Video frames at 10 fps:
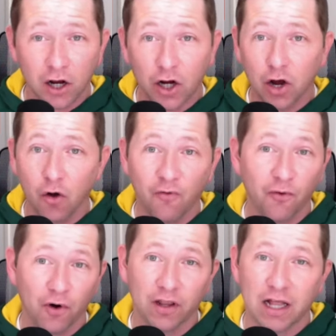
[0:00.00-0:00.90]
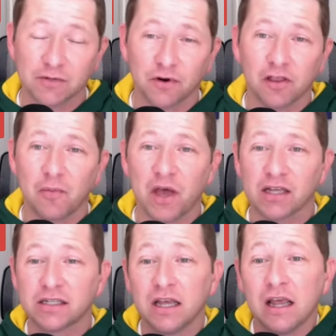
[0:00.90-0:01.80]
go for it. That's one of the
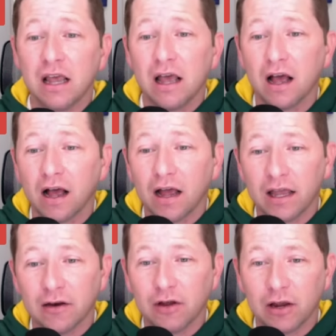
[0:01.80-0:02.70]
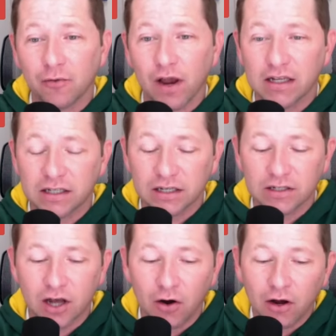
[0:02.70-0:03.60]
best in racing.
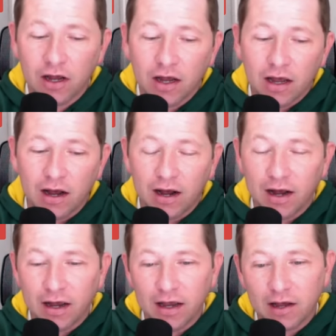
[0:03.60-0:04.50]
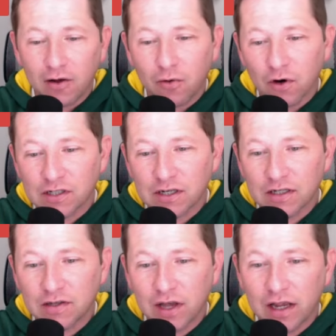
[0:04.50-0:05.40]
So
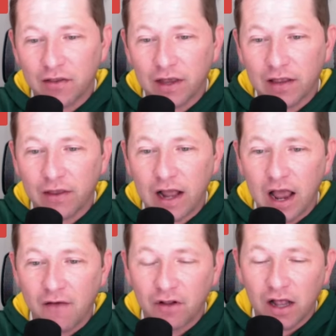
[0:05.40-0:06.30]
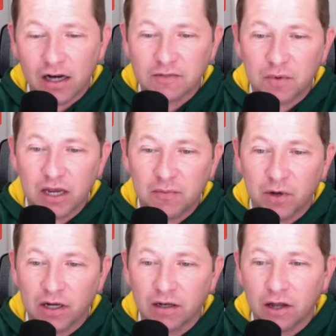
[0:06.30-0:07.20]
horses that have a lot of speed
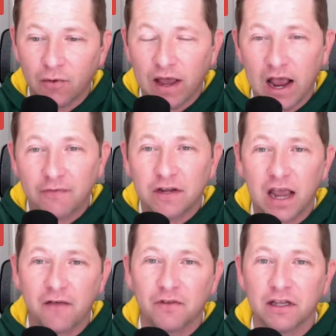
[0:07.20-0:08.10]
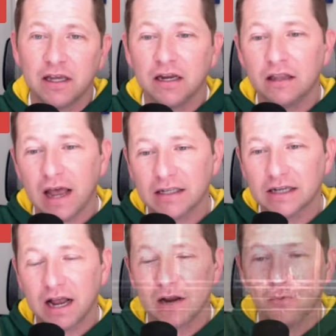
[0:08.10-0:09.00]
but don't have to have the lead, that's kind of